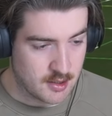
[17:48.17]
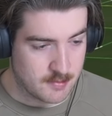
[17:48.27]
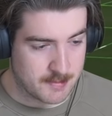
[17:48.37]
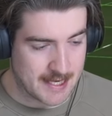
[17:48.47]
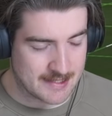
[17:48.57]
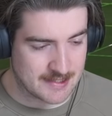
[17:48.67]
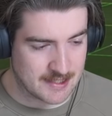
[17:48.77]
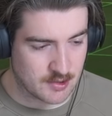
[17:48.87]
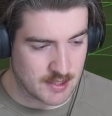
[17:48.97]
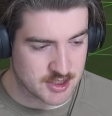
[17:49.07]
Yeah, I didn't
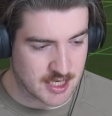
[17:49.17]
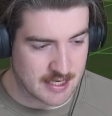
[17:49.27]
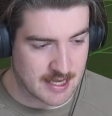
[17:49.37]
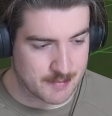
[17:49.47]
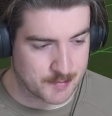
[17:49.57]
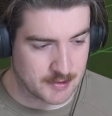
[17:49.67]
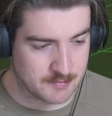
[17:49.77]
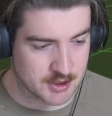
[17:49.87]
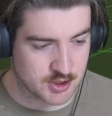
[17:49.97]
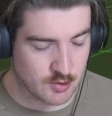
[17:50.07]
hit a great shot. I came up a little
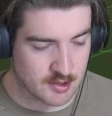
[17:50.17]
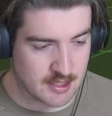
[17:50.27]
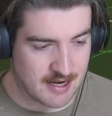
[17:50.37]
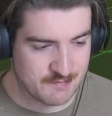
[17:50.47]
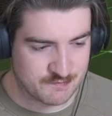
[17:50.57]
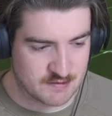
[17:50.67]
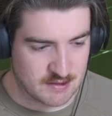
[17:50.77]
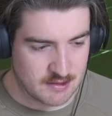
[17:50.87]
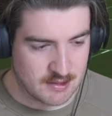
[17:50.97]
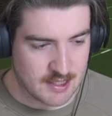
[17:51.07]
bit short and left.
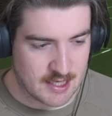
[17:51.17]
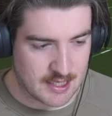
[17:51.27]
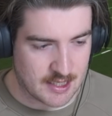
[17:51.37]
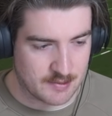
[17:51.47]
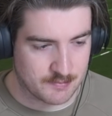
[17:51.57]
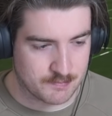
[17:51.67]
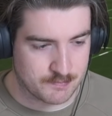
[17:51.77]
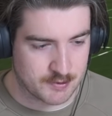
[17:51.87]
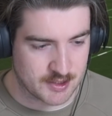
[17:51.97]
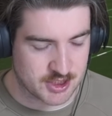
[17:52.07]

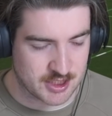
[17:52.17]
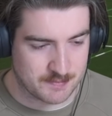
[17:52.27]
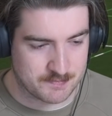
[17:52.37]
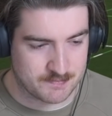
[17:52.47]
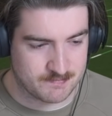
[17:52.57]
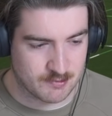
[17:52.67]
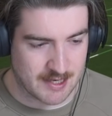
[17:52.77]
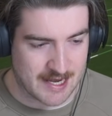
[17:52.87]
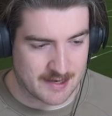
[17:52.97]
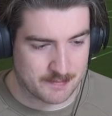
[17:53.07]
Put a chip where
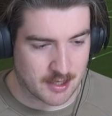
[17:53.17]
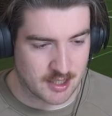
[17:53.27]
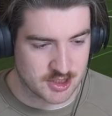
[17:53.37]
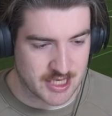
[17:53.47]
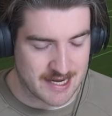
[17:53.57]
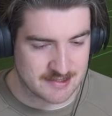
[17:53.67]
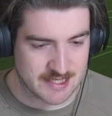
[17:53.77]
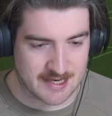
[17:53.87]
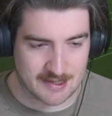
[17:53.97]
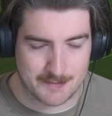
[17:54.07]
I had a par chance
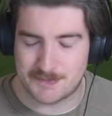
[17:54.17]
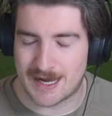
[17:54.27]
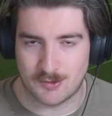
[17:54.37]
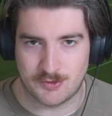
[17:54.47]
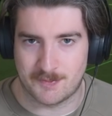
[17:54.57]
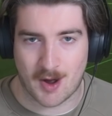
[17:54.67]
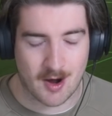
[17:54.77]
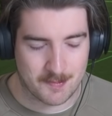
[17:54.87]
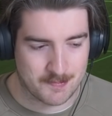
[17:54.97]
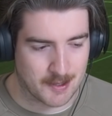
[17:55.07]
and lipped out the
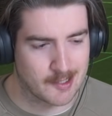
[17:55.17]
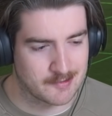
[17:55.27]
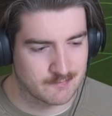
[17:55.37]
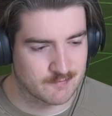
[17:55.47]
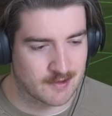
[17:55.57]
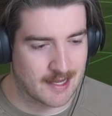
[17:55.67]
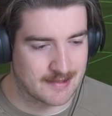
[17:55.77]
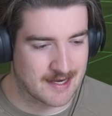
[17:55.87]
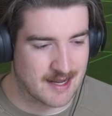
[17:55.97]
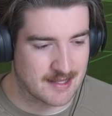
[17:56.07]
par putt for, and
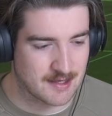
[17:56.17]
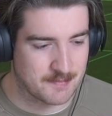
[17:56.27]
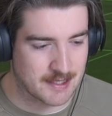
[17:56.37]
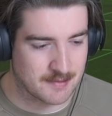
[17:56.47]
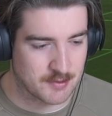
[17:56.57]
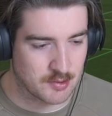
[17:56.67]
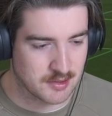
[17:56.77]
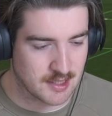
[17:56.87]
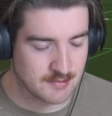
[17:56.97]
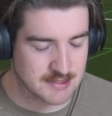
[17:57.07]
then I ended up making a
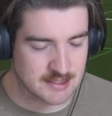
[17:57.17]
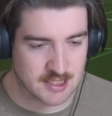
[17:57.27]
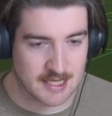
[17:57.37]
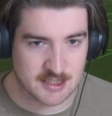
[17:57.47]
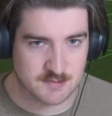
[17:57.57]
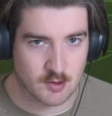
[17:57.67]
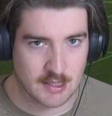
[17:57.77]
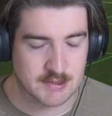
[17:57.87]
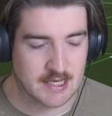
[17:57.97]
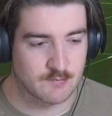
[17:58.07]
bogey. I was actually at this point I
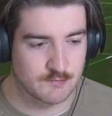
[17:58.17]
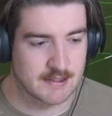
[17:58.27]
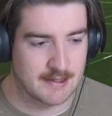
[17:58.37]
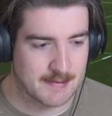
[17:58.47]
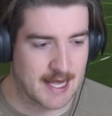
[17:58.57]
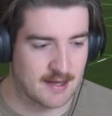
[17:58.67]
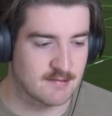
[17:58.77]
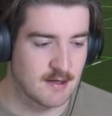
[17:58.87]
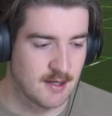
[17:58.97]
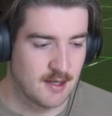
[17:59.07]
was getting really mad.
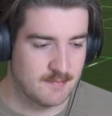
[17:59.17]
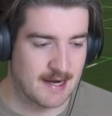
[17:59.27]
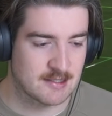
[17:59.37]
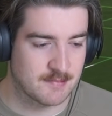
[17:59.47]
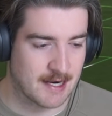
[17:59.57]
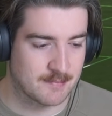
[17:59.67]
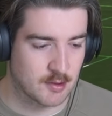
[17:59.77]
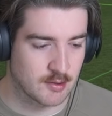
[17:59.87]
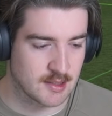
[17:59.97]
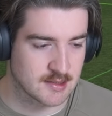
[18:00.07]
Back-to-back
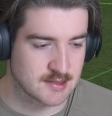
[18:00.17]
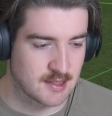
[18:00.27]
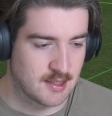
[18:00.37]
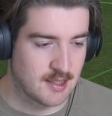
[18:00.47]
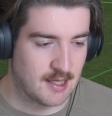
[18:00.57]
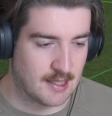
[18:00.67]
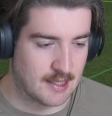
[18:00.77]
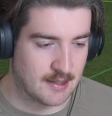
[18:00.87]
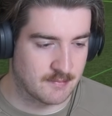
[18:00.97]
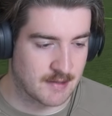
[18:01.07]
bogeys.
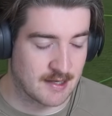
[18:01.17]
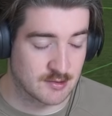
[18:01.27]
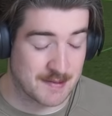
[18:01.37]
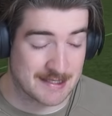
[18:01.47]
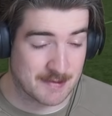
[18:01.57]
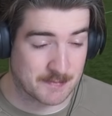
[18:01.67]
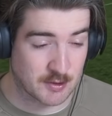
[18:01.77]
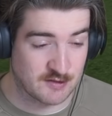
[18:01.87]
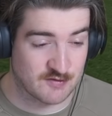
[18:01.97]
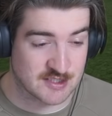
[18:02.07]
And it was back-to-back
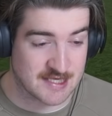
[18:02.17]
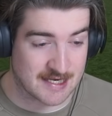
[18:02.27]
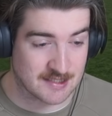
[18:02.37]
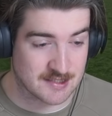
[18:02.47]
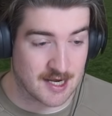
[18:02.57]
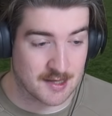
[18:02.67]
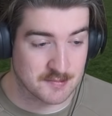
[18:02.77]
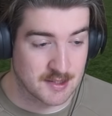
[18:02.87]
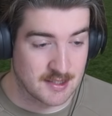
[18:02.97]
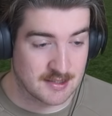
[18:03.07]
bogeys for the 2nd
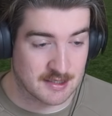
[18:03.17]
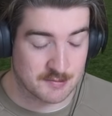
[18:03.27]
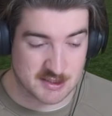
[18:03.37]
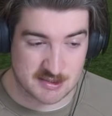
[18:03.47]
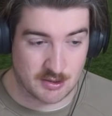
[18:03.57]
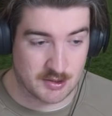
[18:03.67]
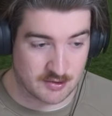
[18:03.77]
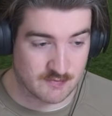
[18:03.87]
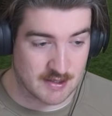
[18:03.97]
time. Yet I was still only 3